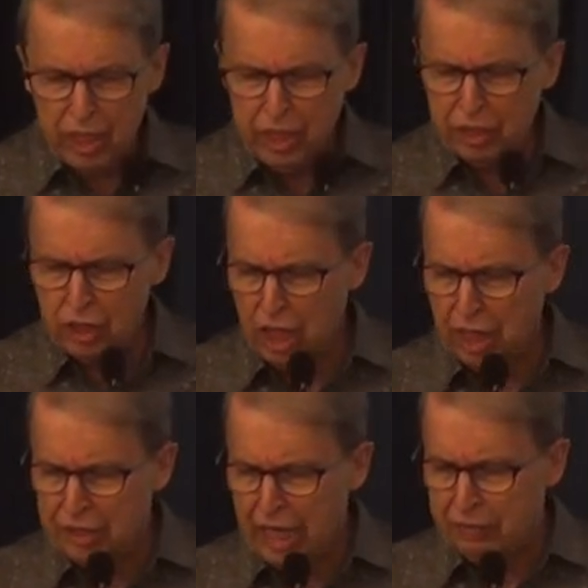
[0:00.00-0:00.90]
And
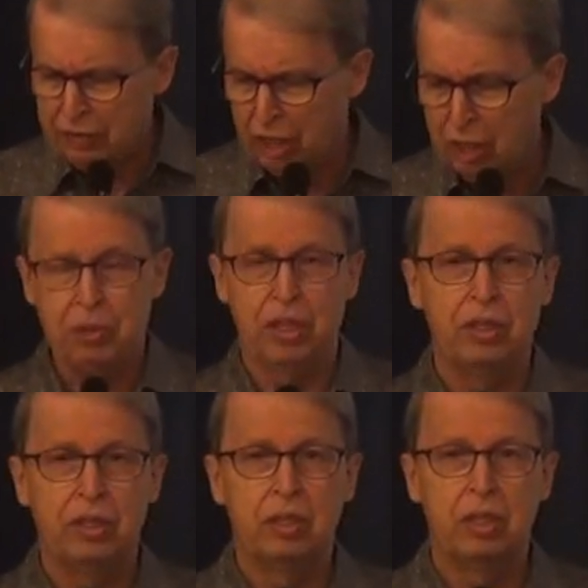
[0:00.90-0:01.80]
God gave
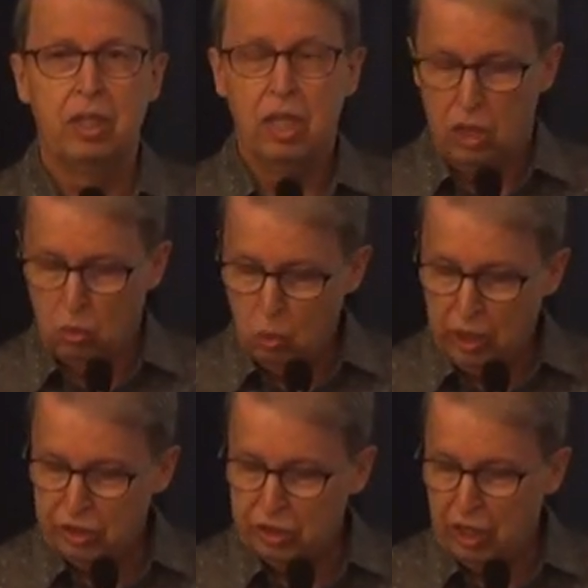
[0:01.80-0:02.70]
Solomon
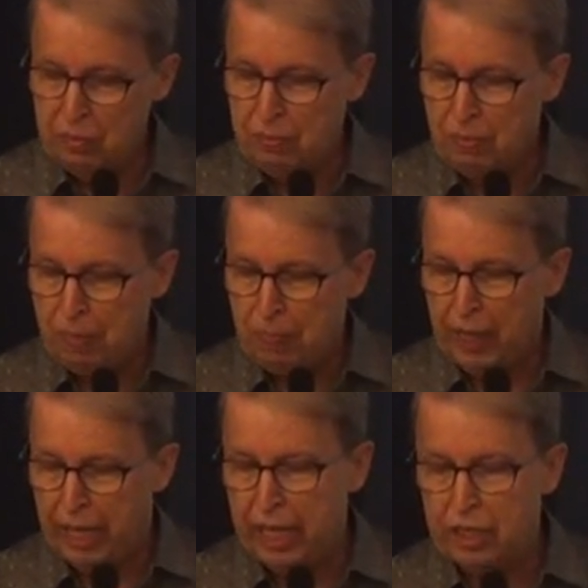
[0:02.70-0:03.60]
wisdom
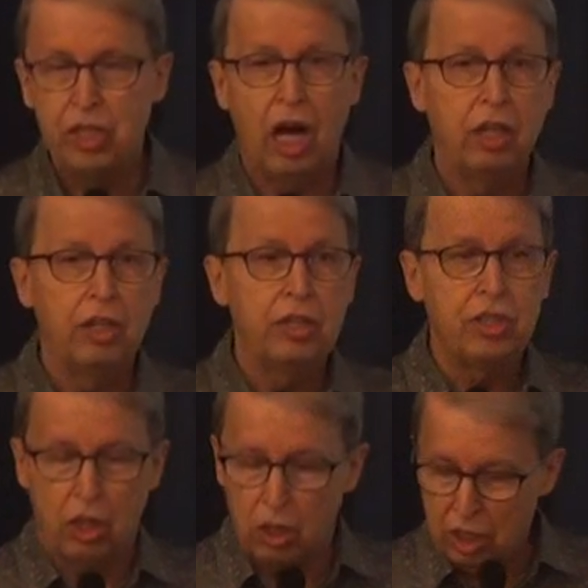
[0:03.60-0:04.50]
and
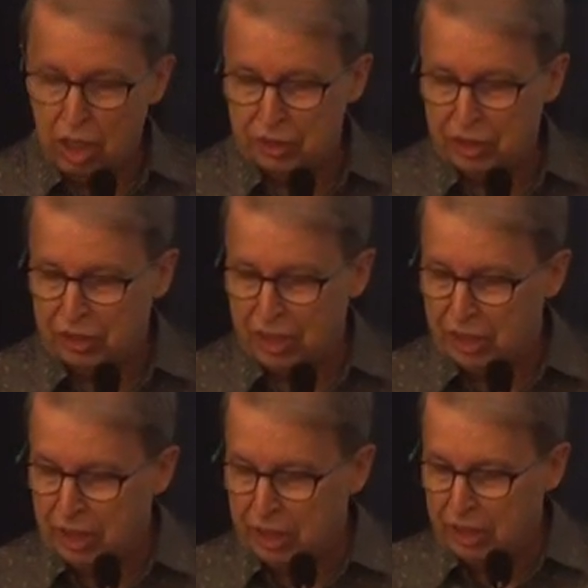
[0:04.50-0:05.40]
knowledge or
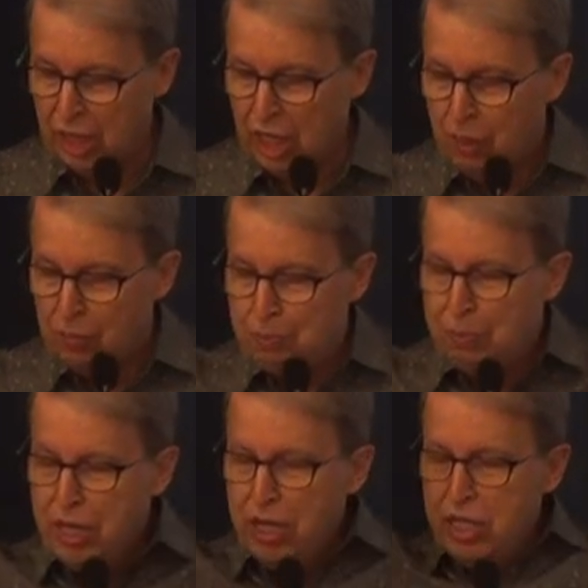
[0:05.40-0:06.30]
understanding
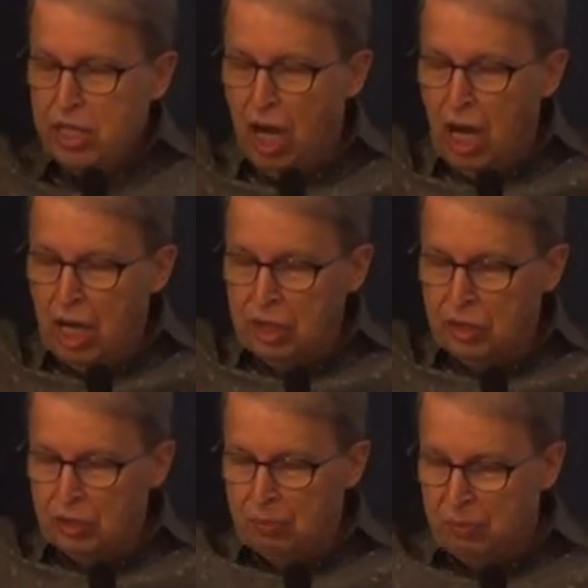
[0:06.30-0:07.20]

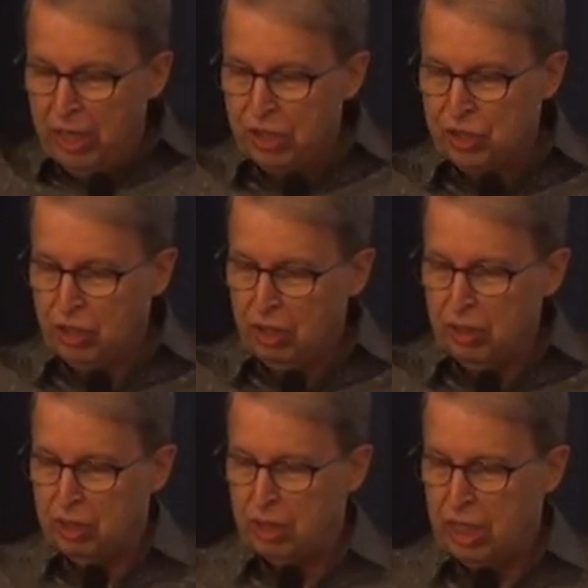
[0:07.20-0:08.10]
beyond
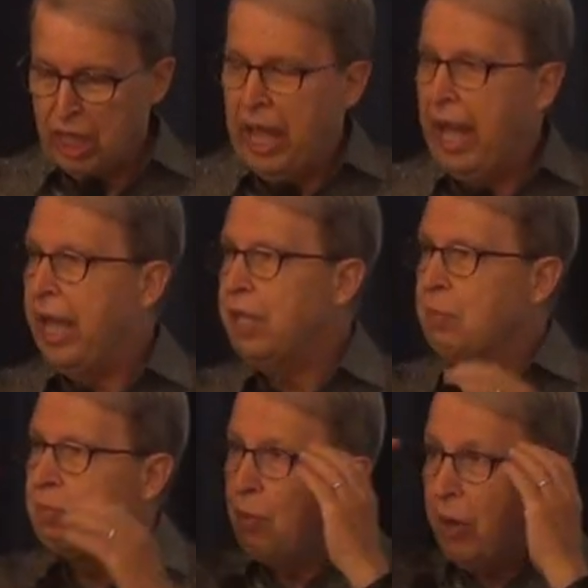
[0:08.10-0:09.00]
measure
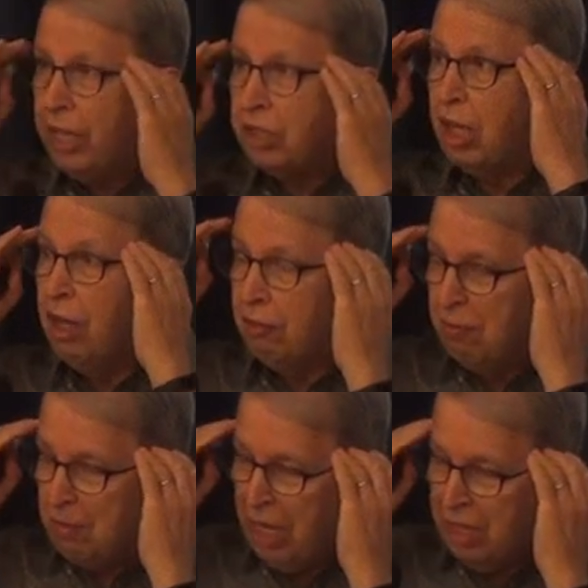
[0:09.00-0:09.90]
and breadth
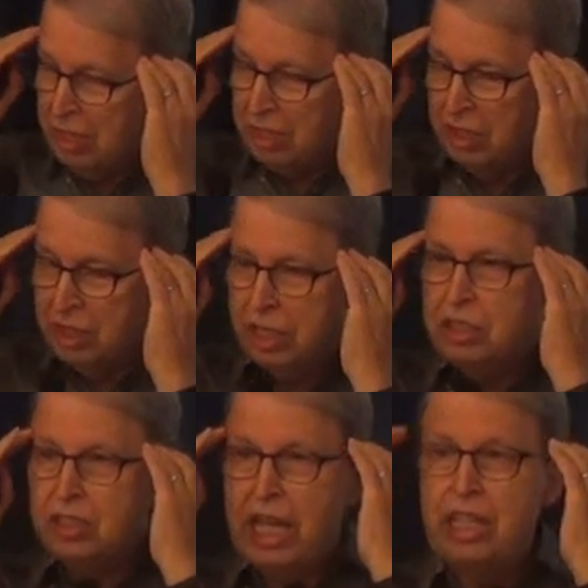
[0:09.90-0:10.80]
of mind
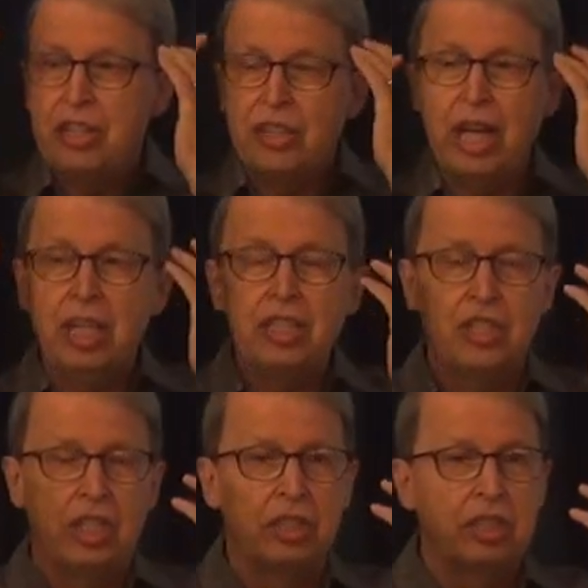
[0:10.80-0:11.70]
is
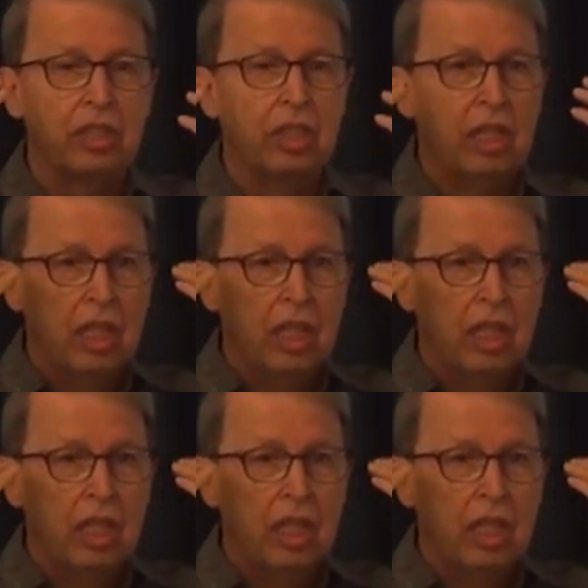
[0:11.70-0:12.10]
intelligence,